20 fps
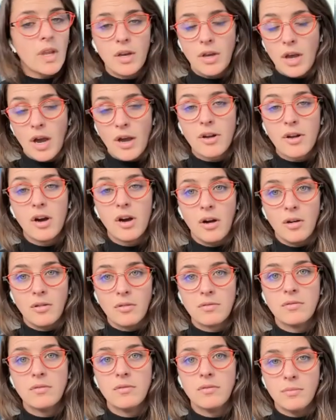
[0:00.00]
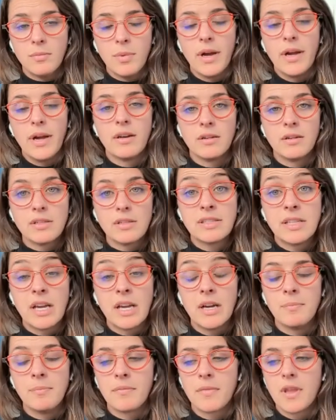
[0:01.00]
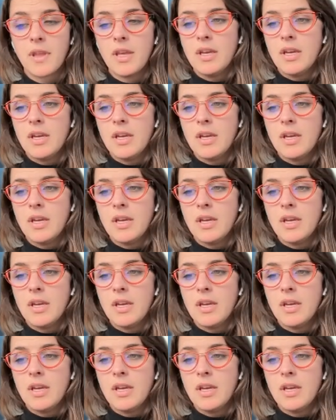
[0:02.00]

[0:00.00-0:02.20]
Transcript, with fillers: Not all, but some.